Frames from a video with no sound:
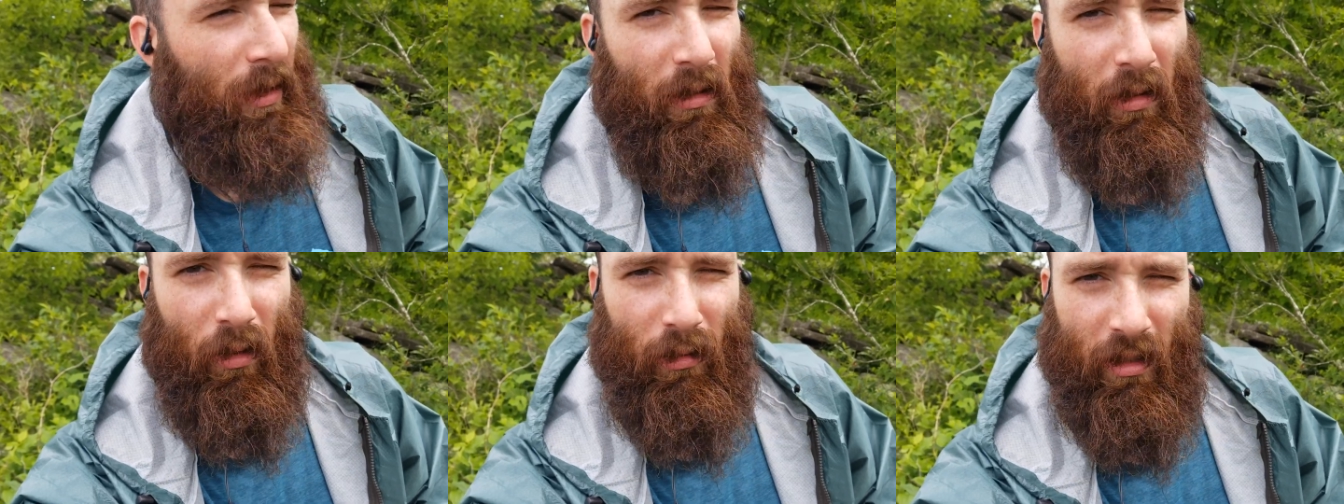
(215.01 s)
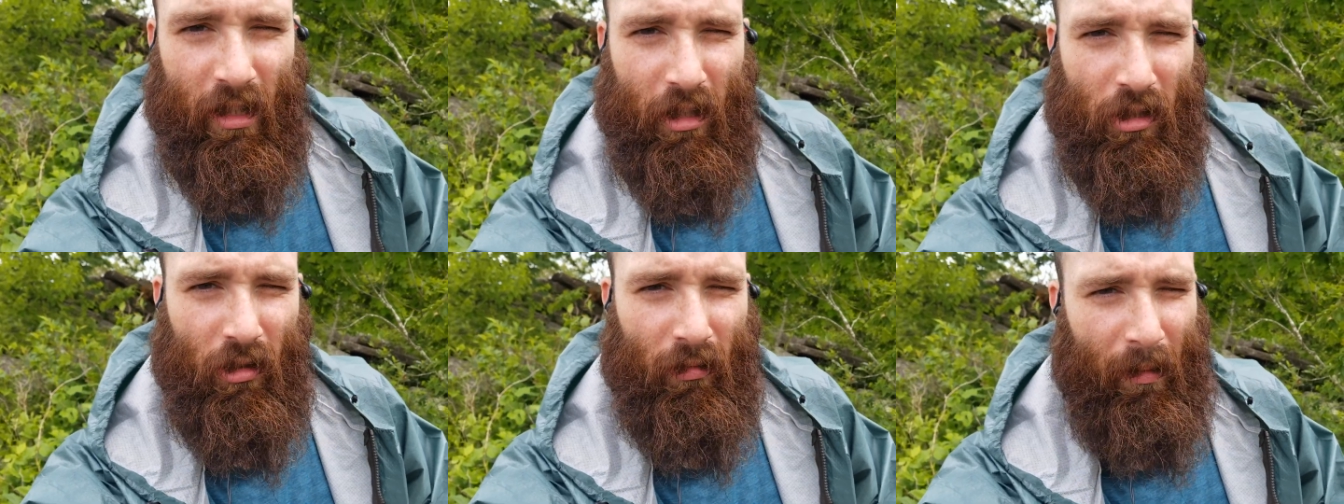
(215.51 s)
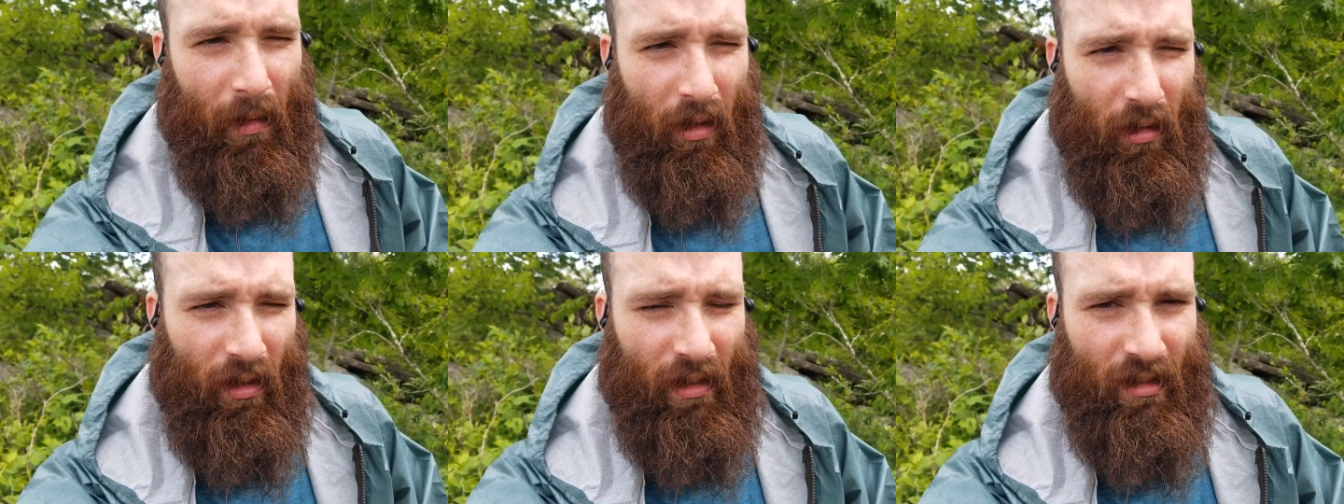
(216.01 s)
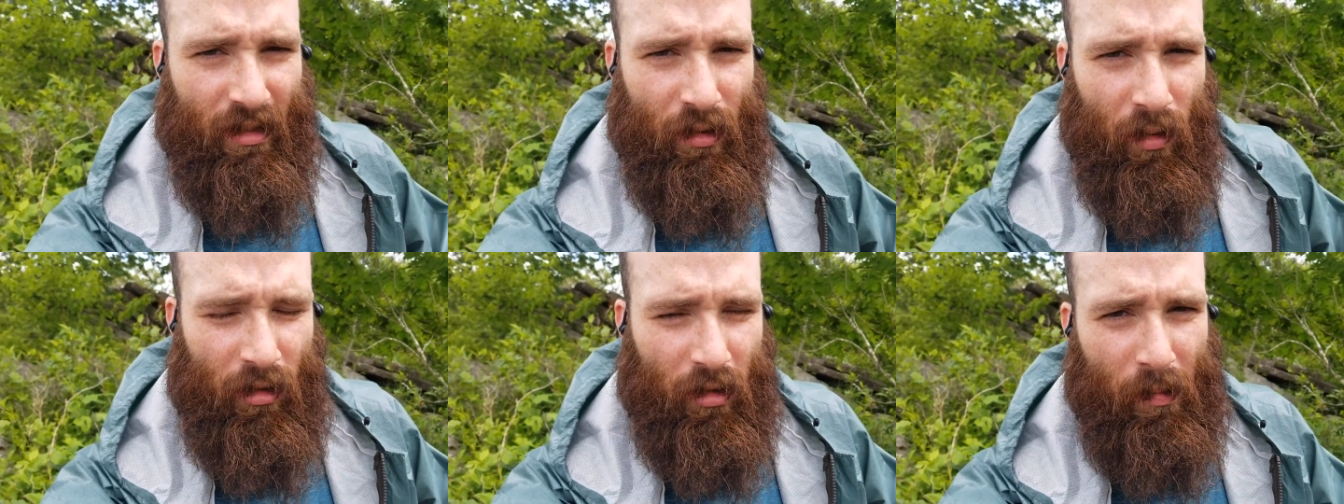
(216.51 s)
close-ish, maybe a little less than
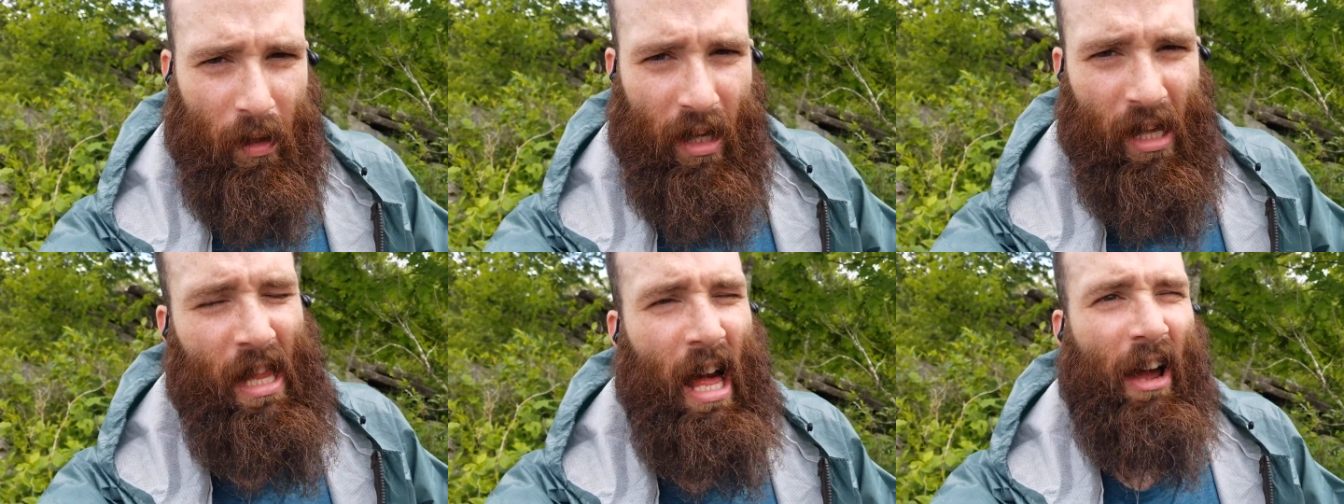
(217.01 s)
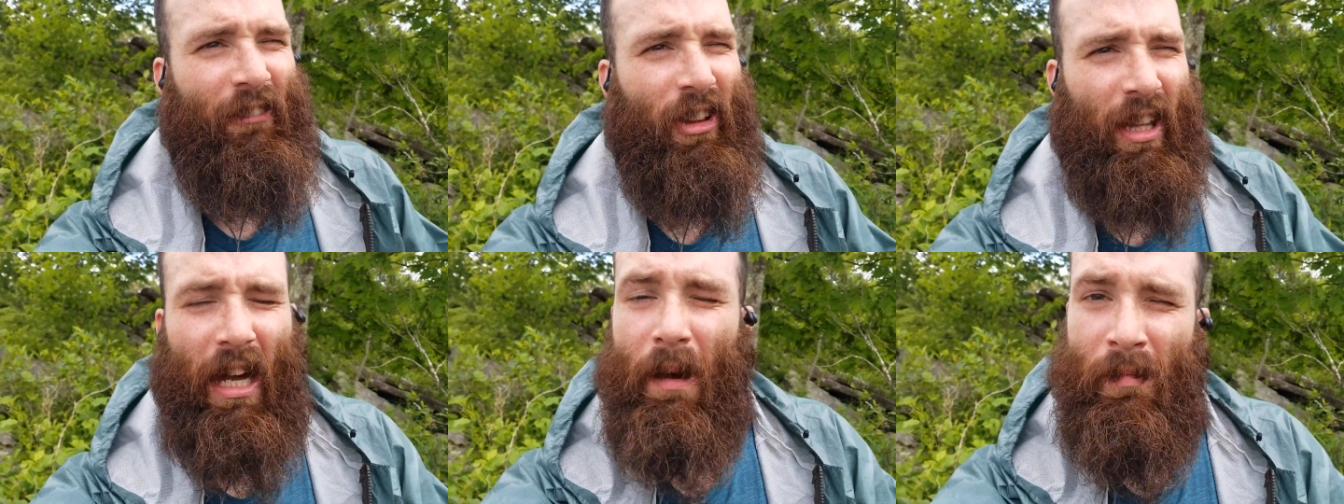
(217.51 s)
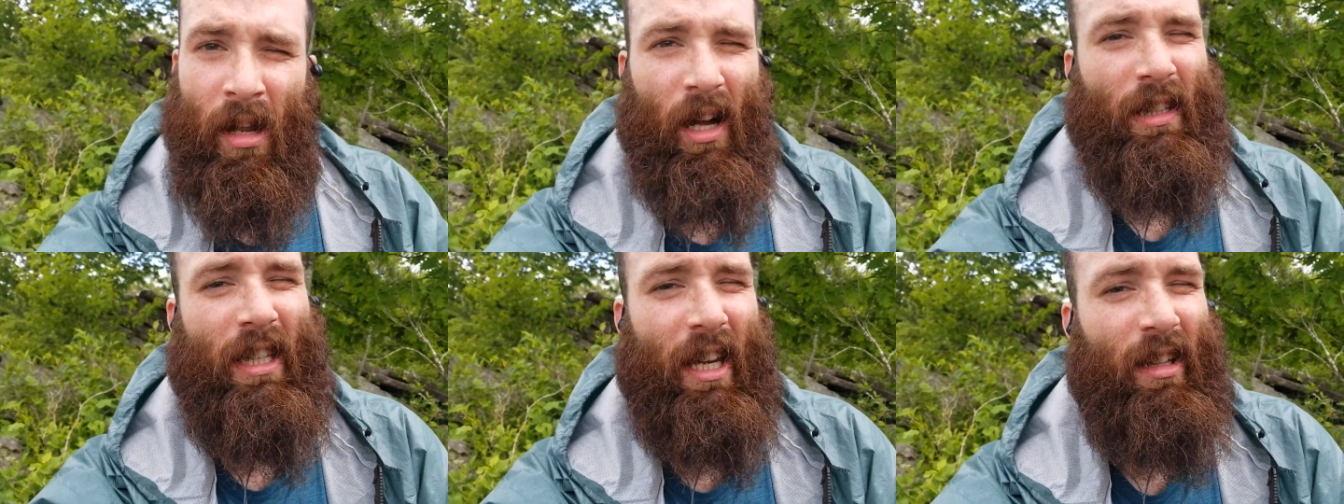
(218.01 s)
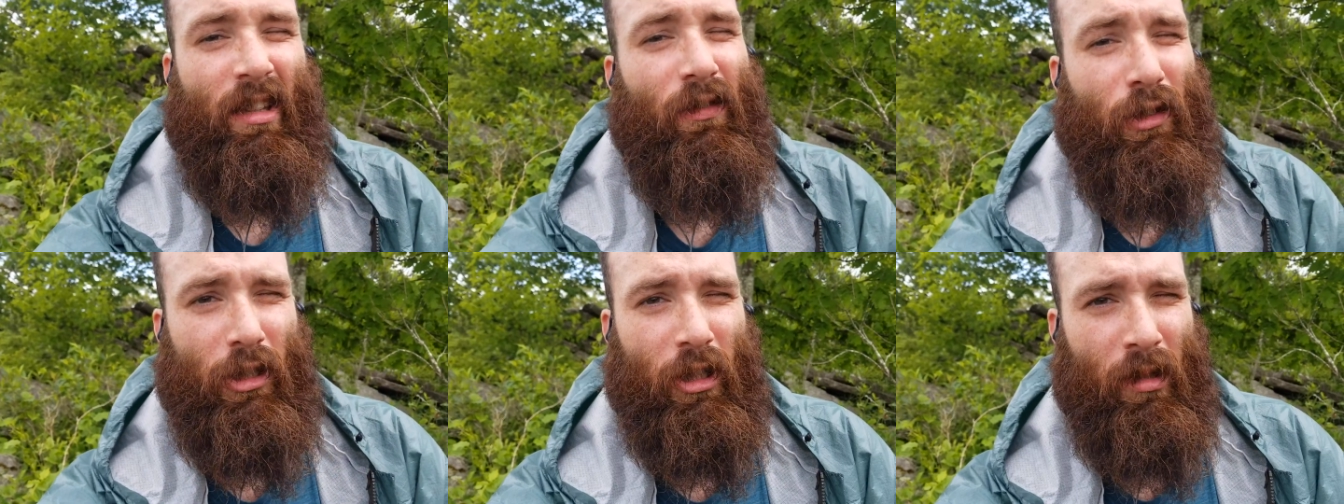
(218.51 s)
200, but I feel like I'm not getting the
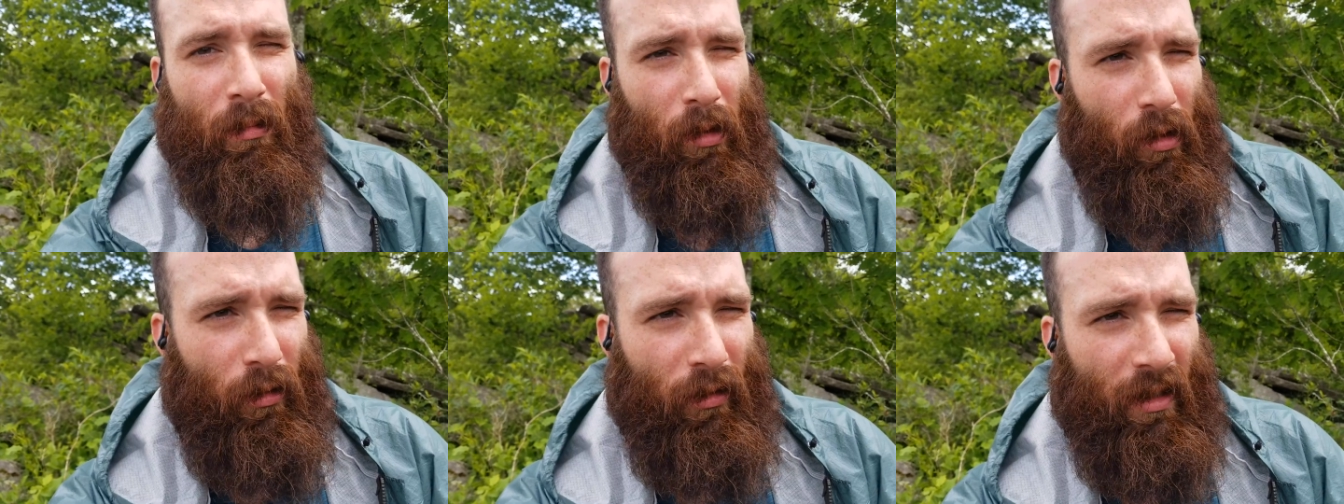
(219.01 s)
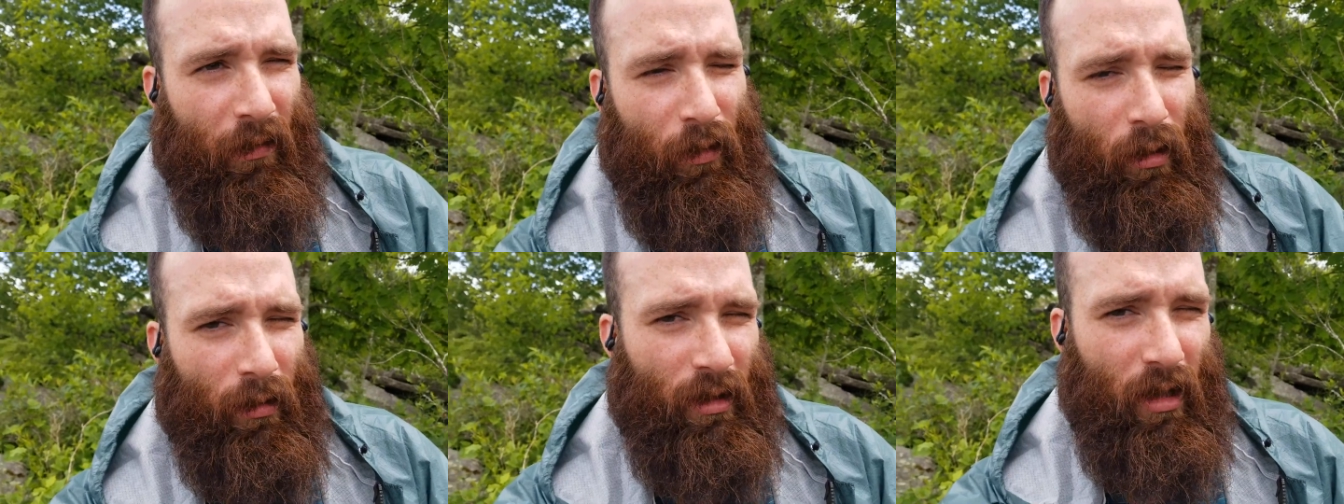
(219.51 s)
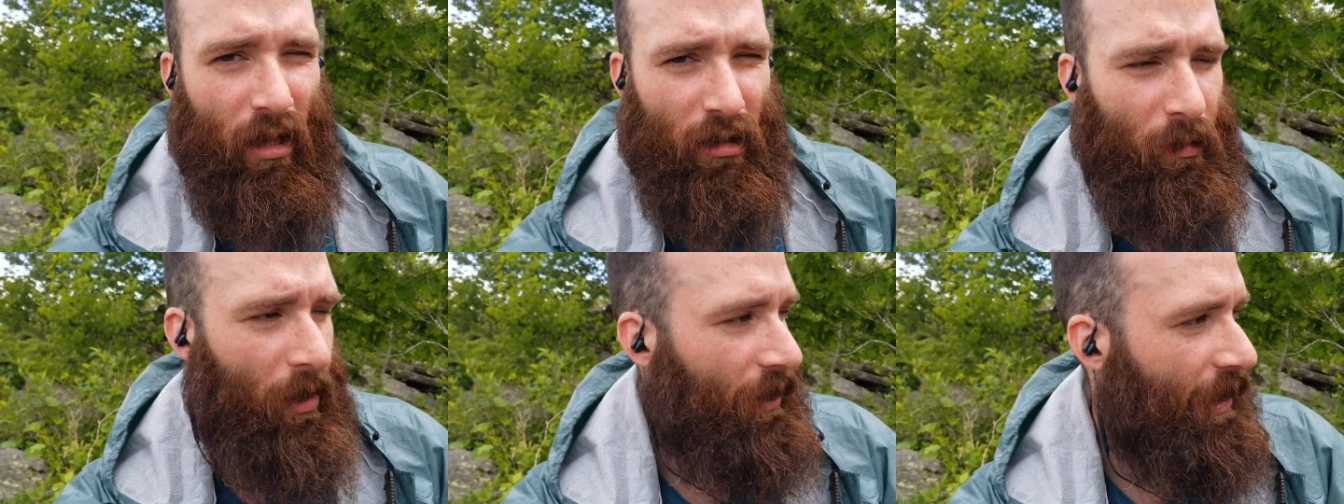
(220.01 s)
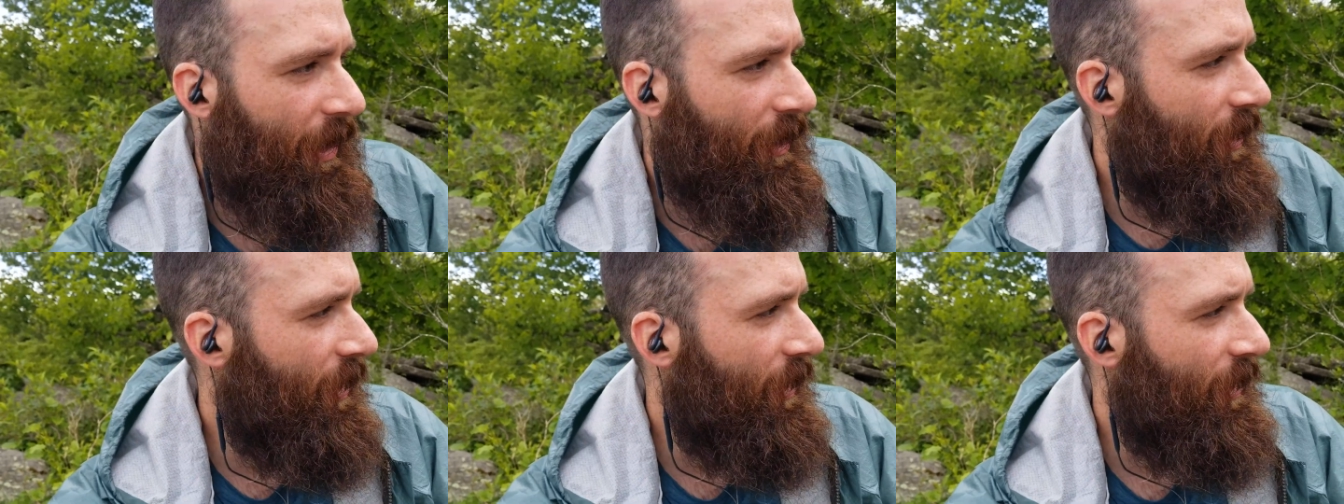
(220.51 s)
Virginia blues. Everyone always talks about that,
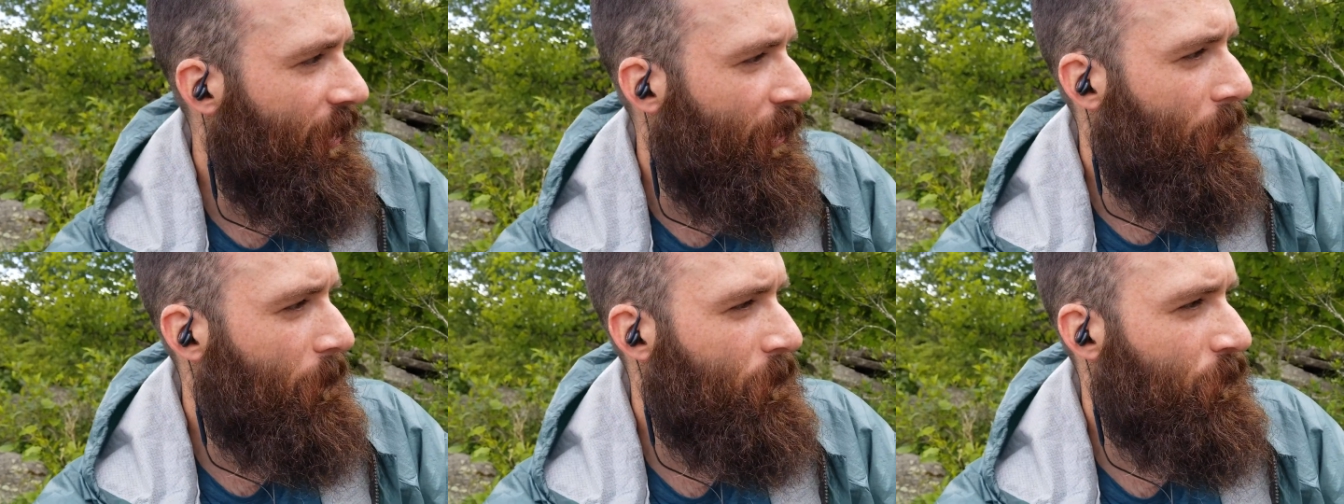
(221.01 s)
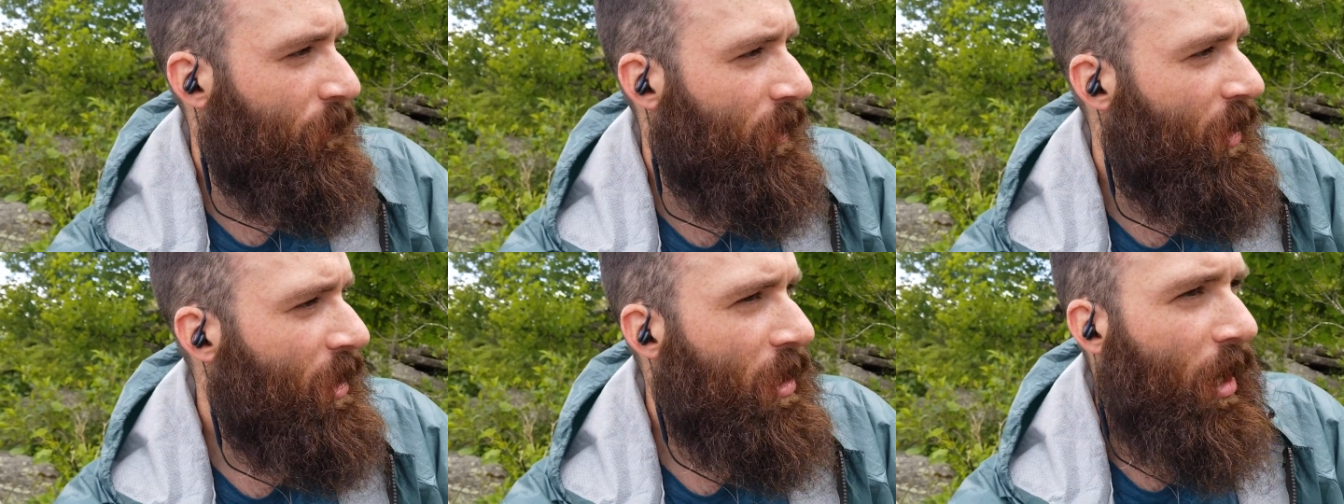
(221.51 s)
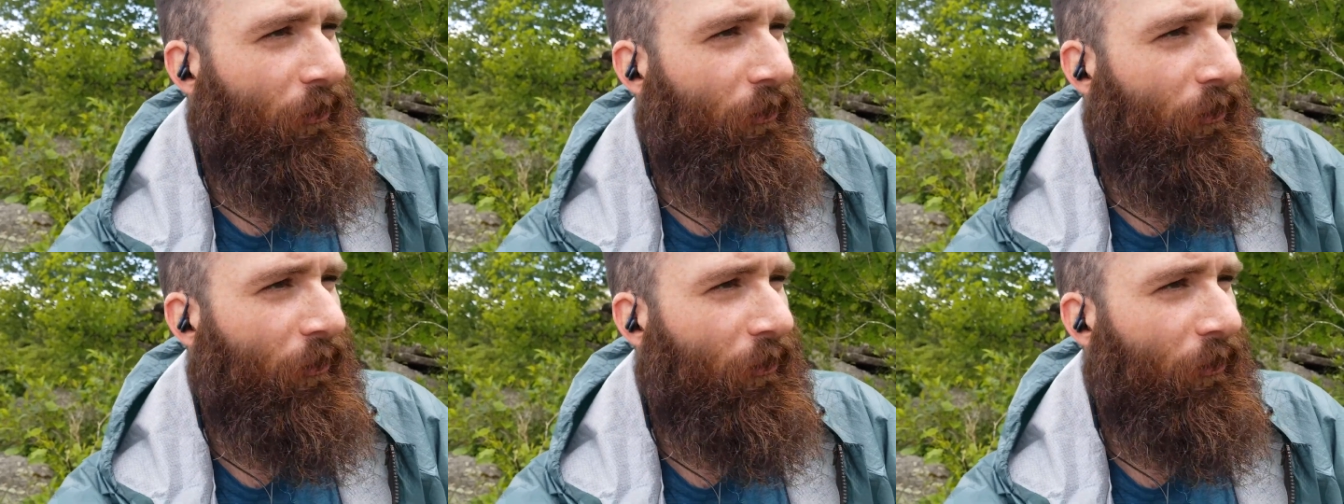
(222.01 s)
and um, I'm